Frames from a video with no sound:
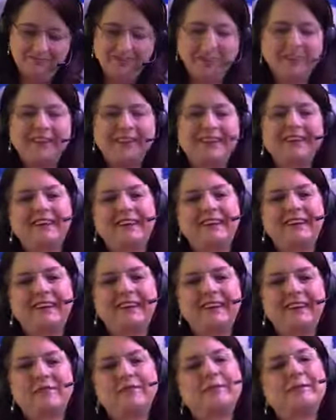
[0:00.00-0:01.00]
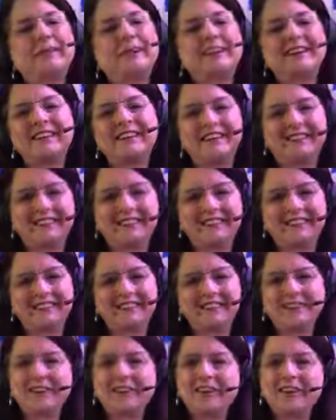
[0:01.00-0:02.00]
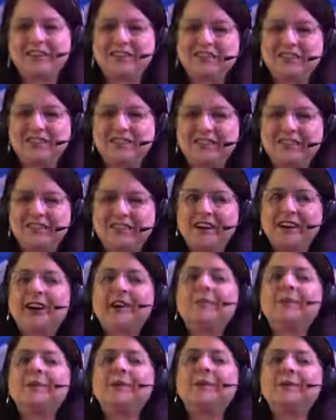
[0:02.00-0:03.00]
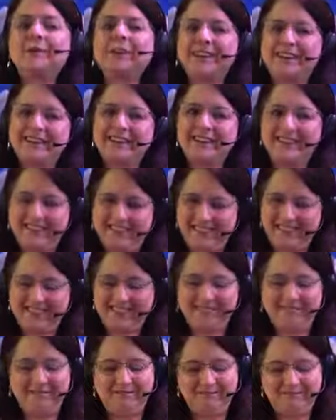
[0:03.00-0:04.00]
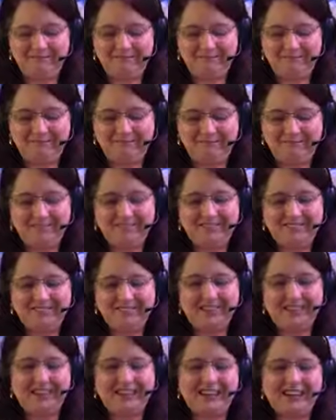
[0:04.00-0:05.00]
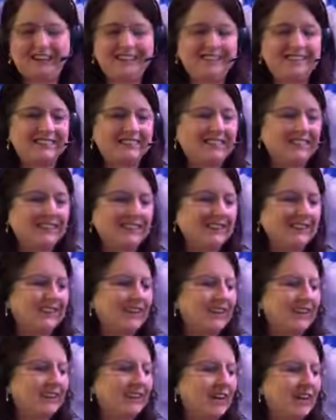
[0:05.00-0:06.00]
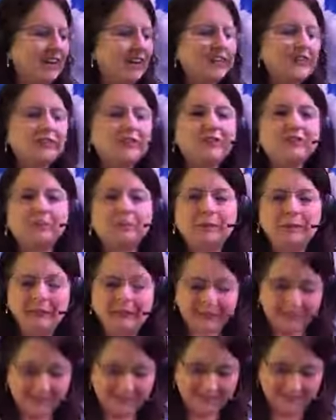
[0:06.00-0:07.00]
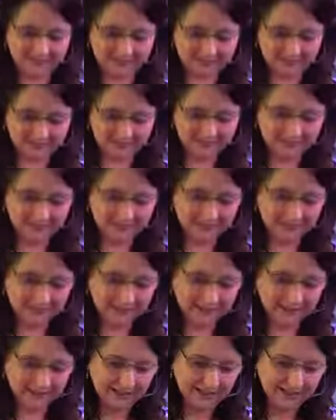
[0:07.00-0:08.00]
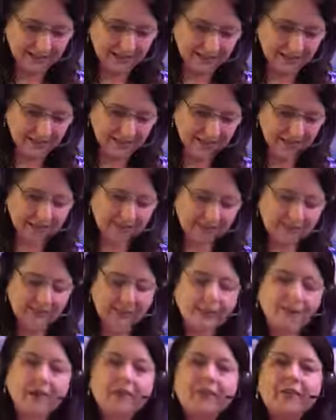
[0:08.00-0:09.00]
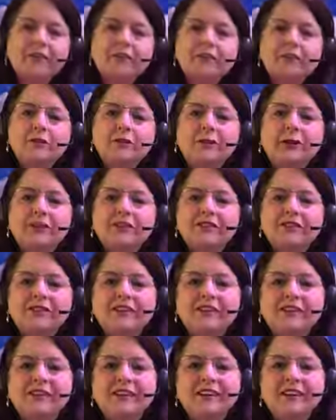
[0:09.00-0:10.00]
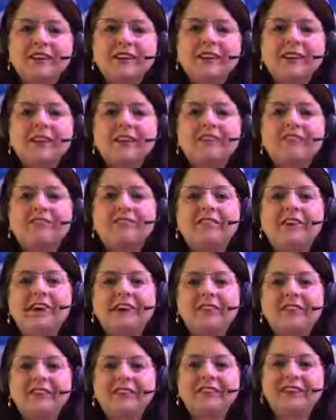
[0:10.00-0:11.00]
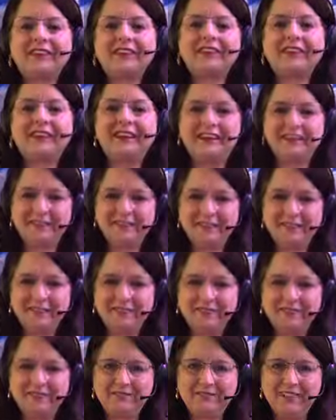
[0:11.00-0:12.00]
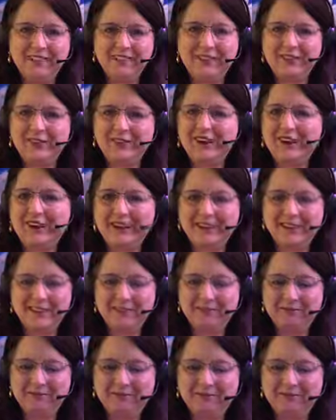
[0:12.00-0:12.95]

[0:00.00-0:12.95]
I like that. Uprightness. Instead of righteousness, uprightness. Very nice. Father's blessings. I give thanks for all expressions of fatherly love. Thank you, God.